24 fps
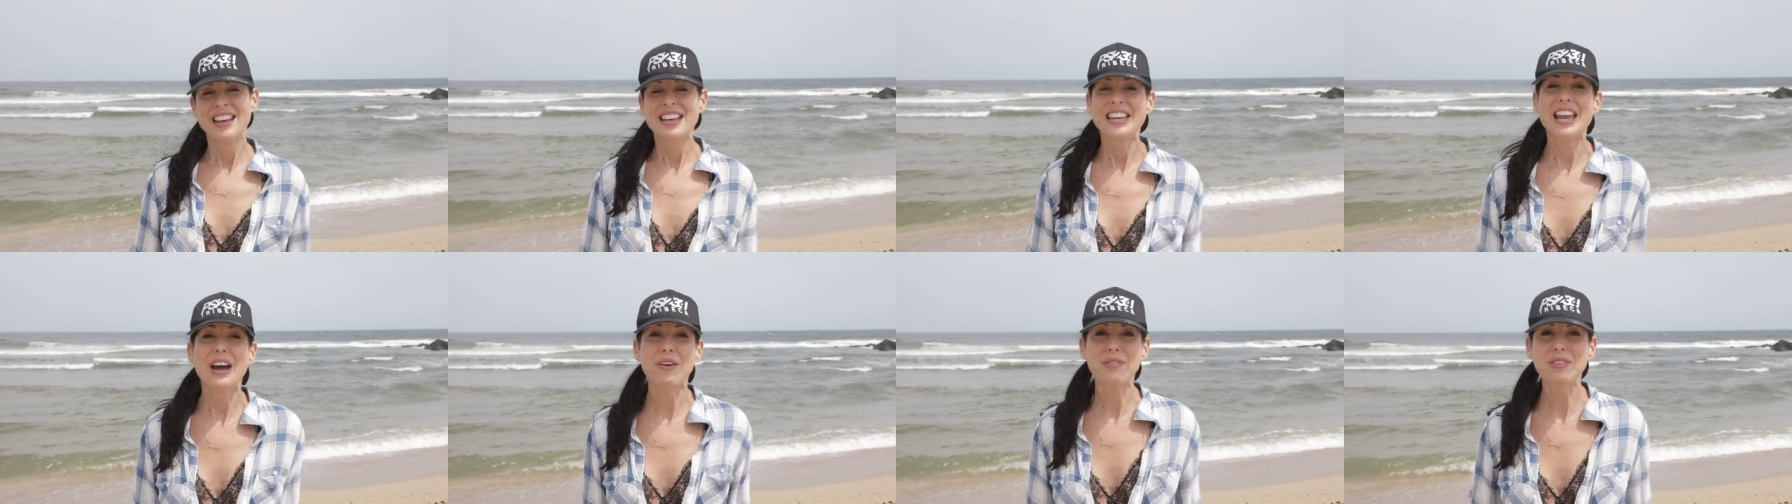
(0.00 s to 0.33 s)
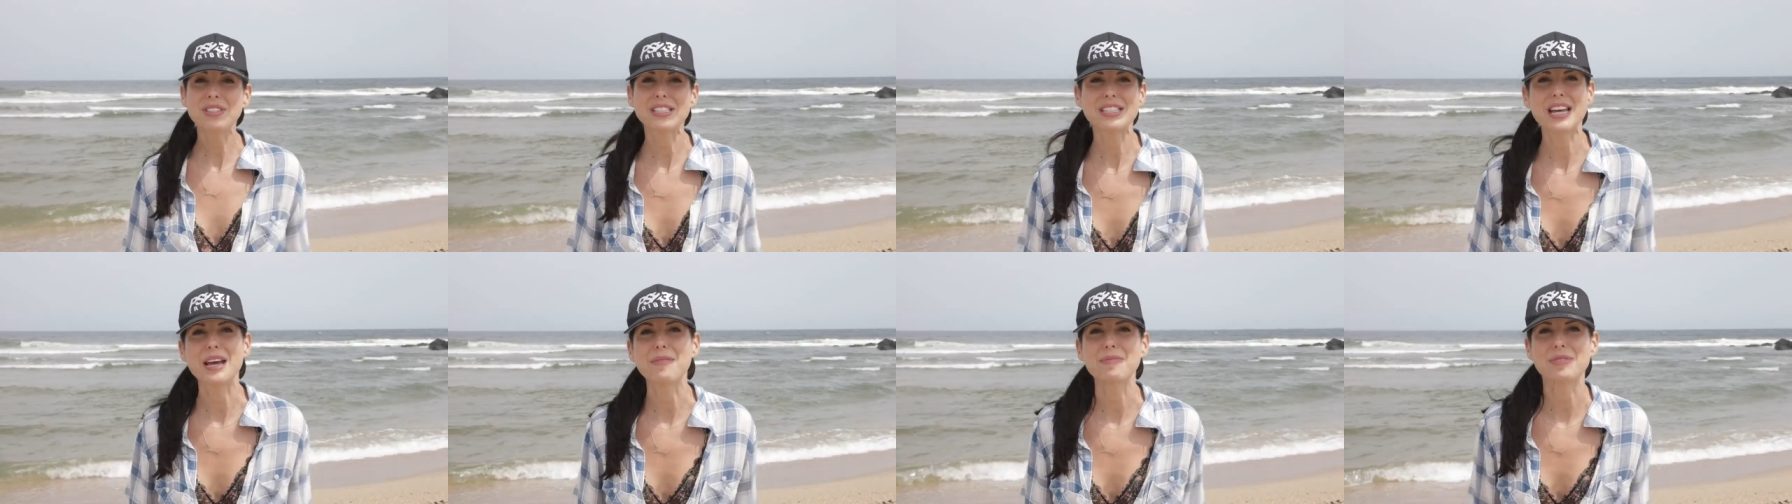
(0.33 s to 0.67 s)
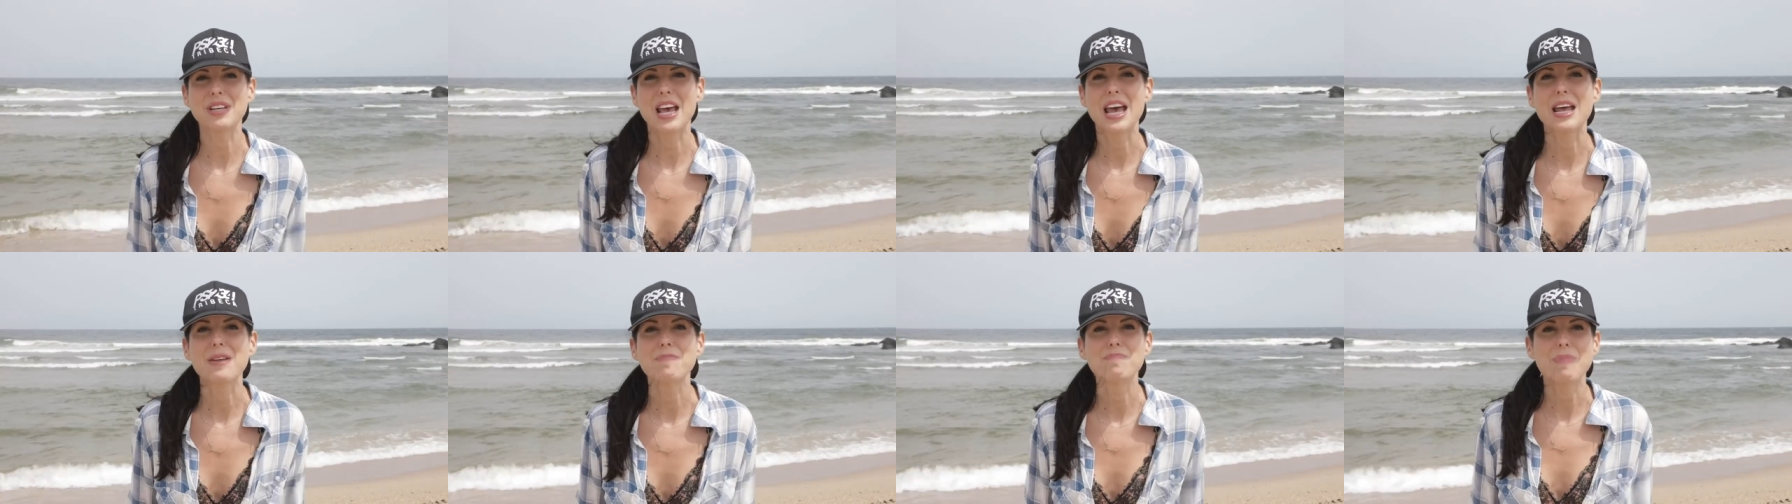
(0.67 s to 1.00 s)
Now it's time
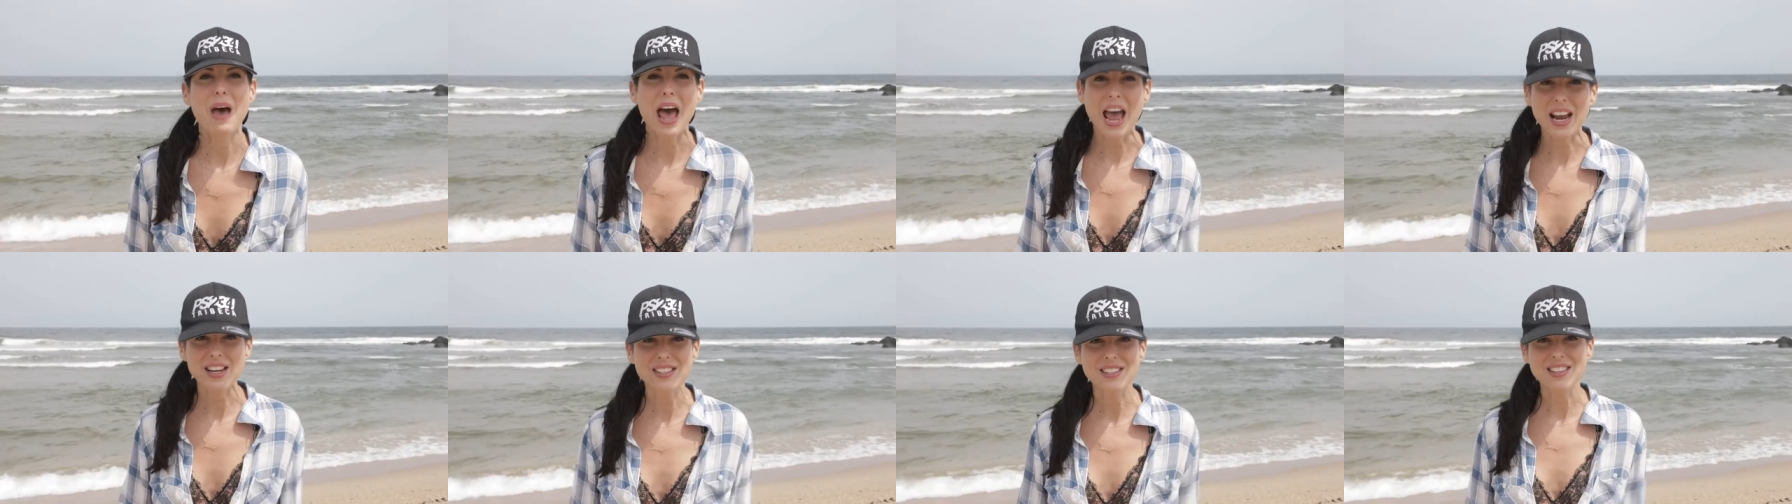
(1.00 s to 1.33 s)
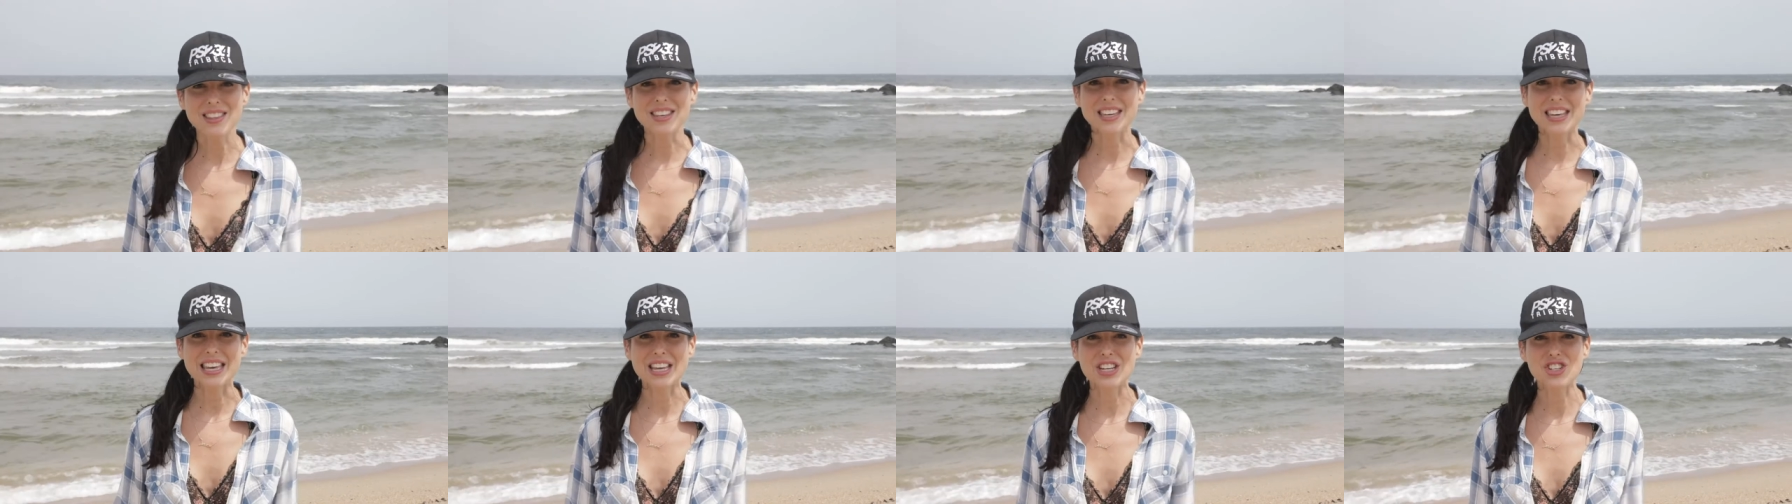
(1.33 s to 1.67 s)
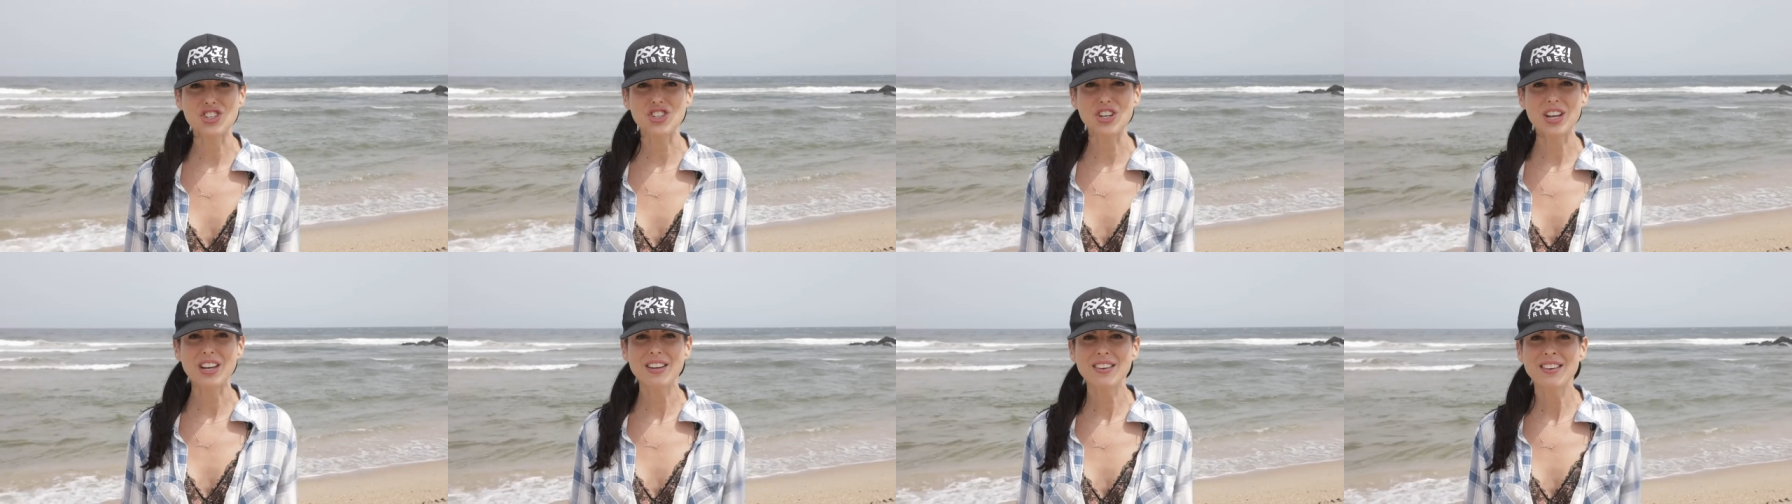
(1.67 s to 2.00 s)
to head back to the
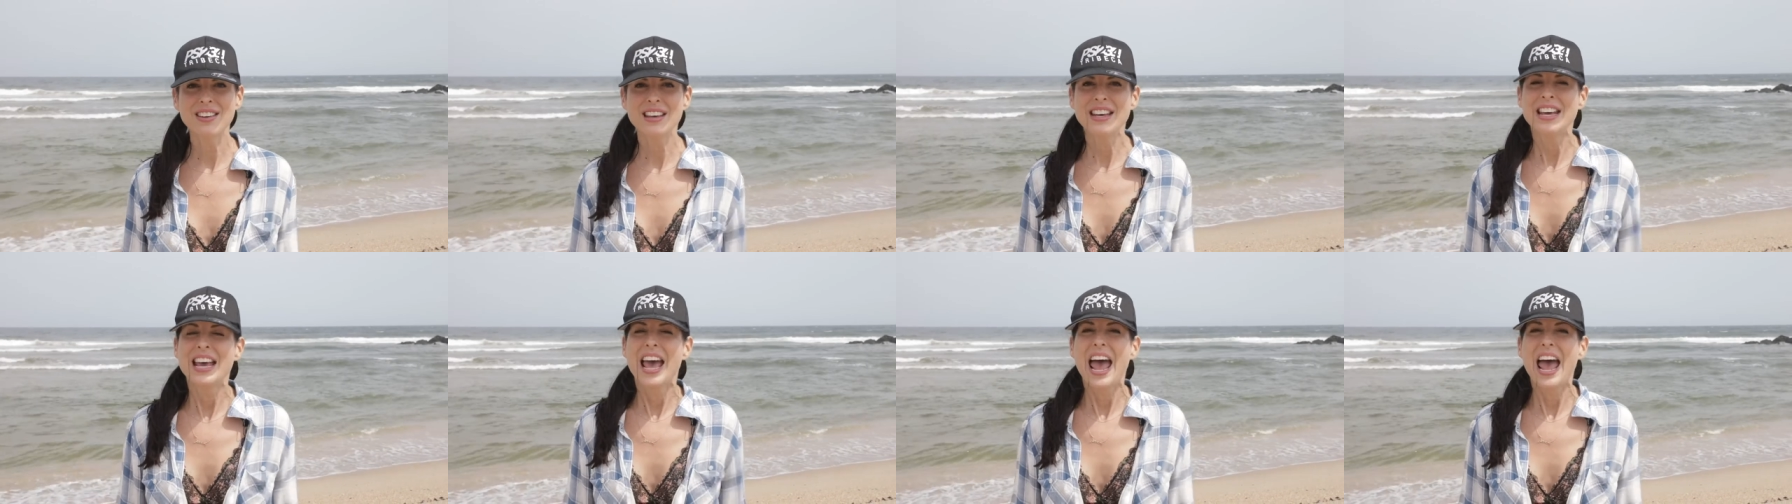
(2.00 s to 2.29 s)
kitchen